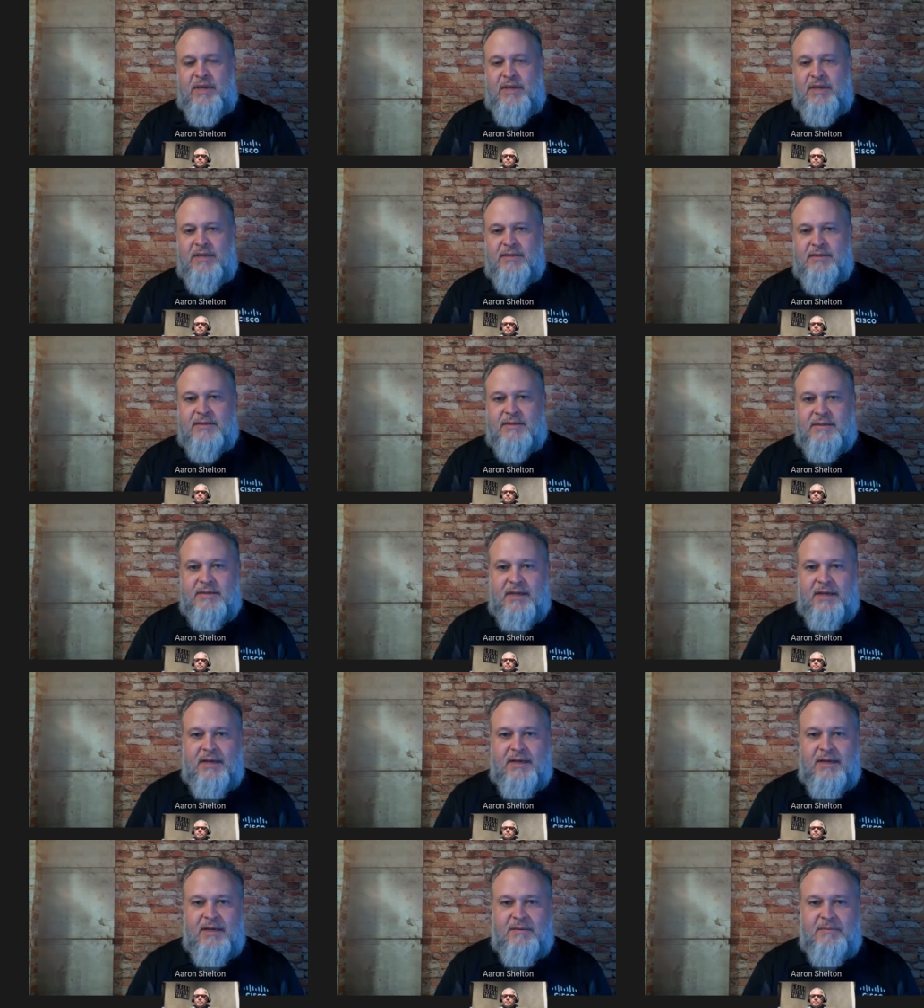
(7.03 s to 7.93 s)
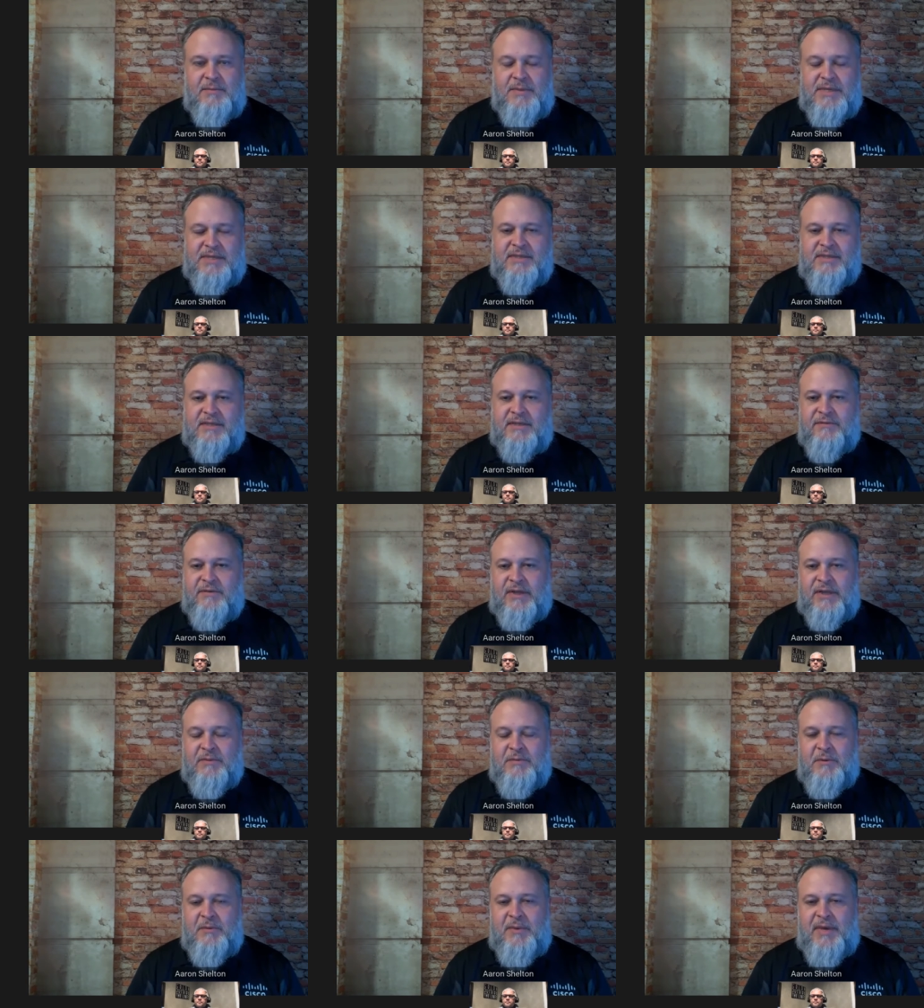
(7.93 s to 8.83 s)
He's a uh, business
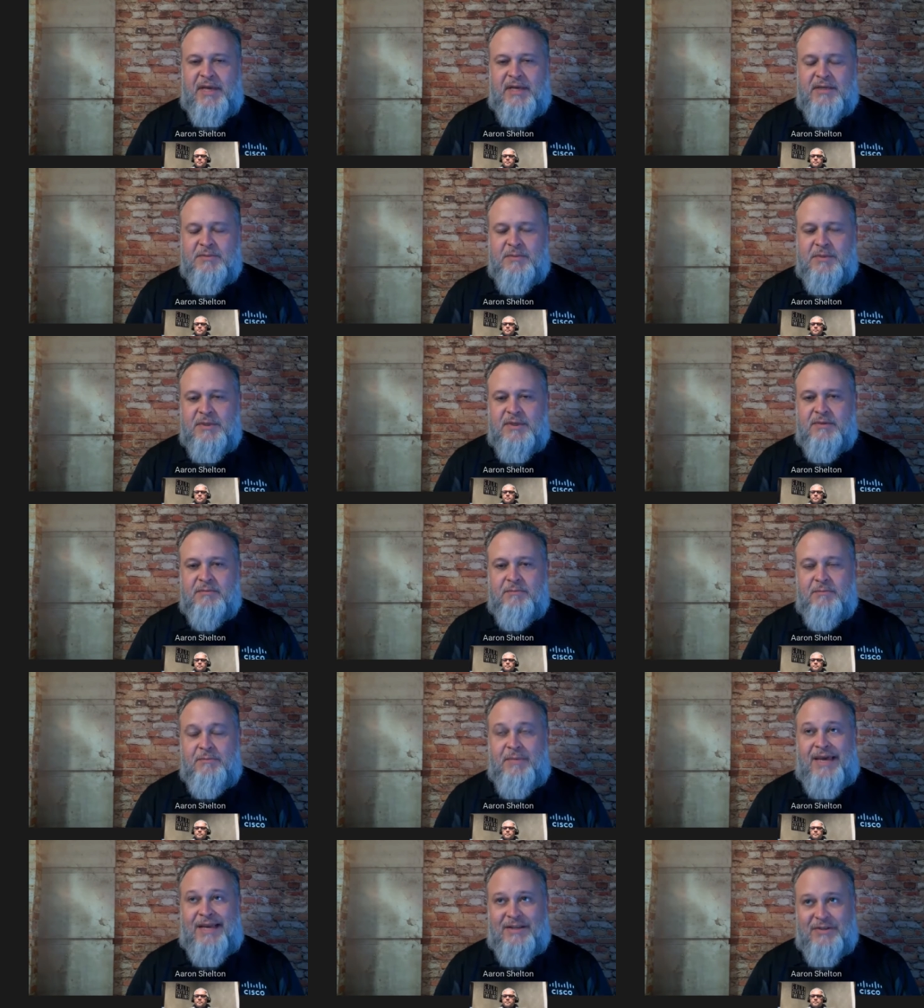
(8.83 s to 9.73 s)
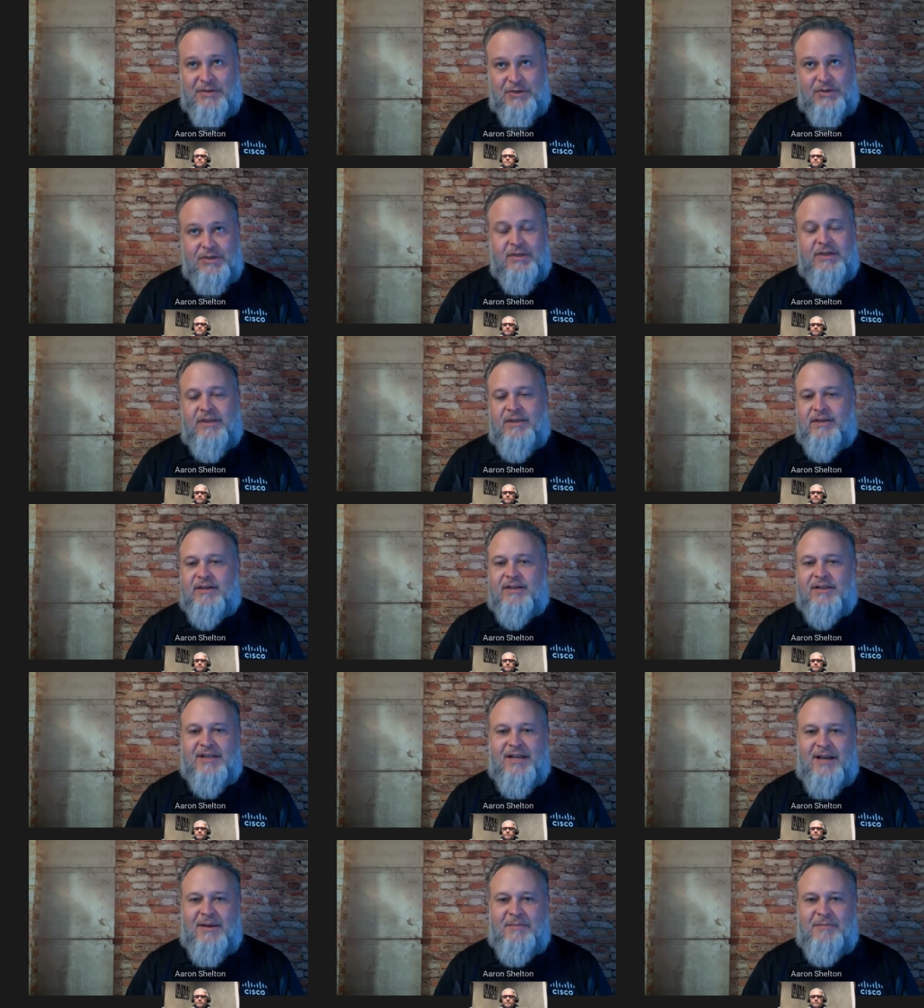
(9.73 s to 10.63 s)
development management manager in the
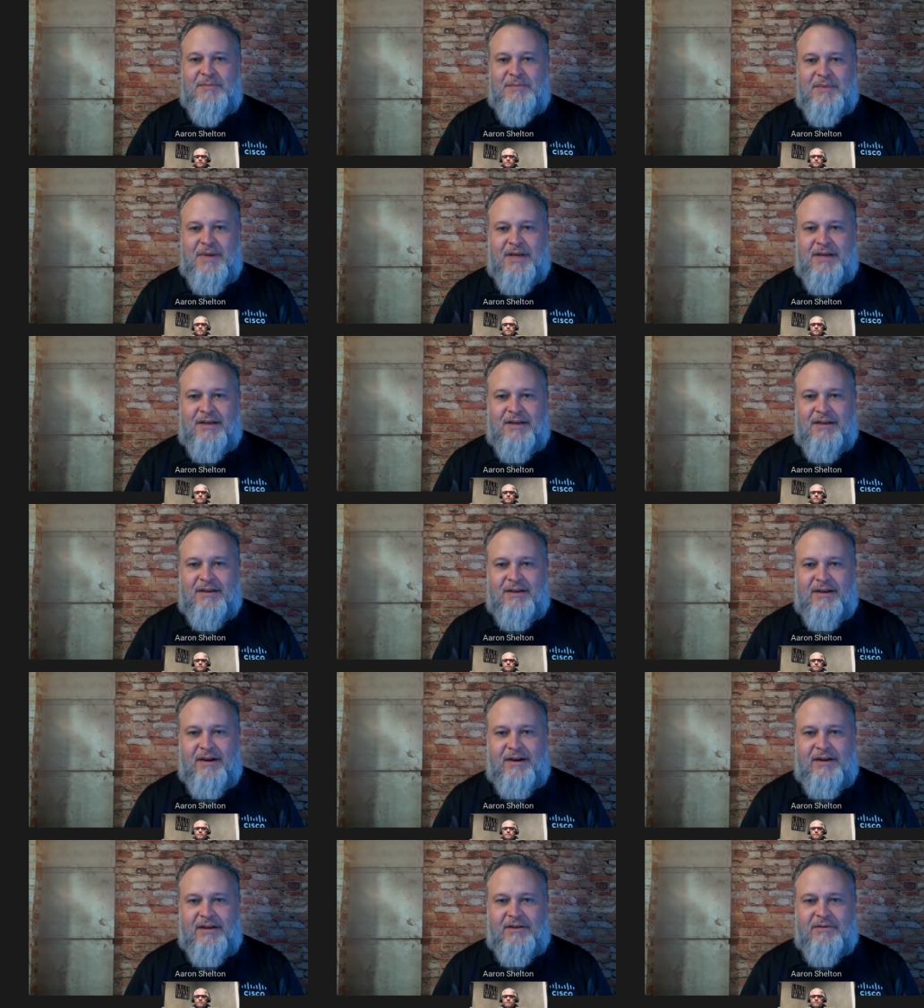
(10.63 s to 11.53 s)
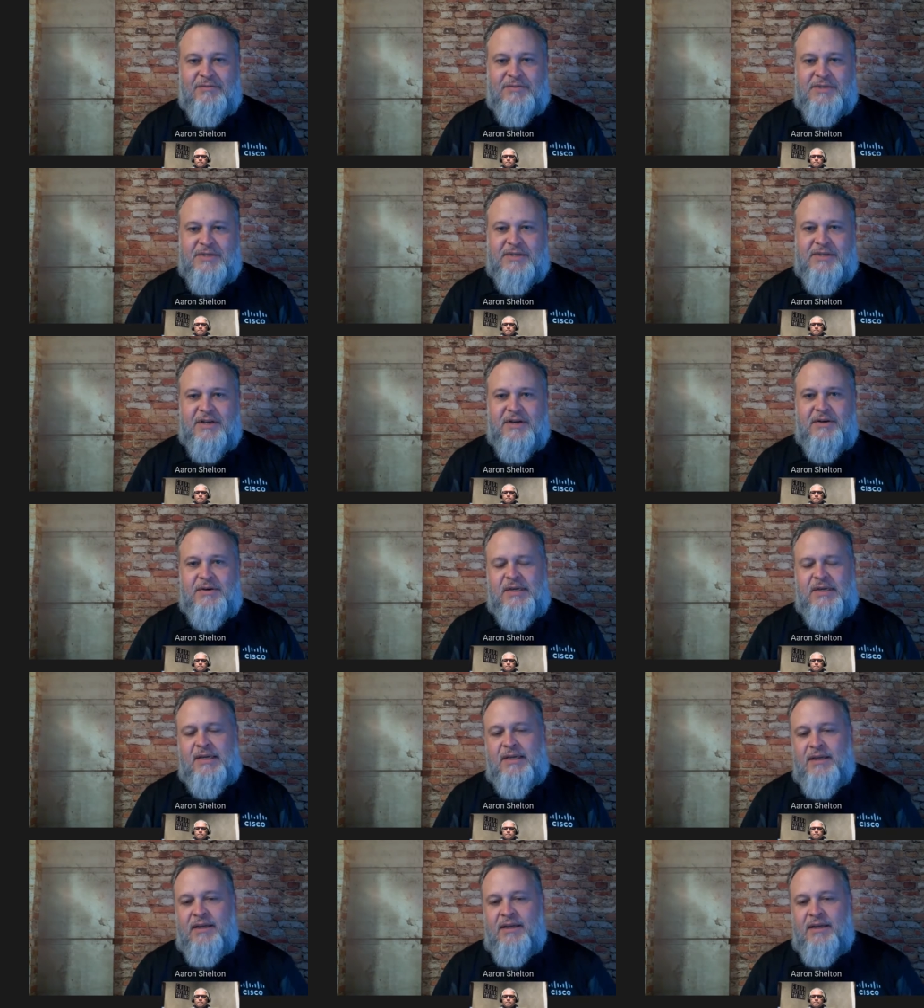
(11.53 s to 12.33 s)
collab uh, area of Cisco.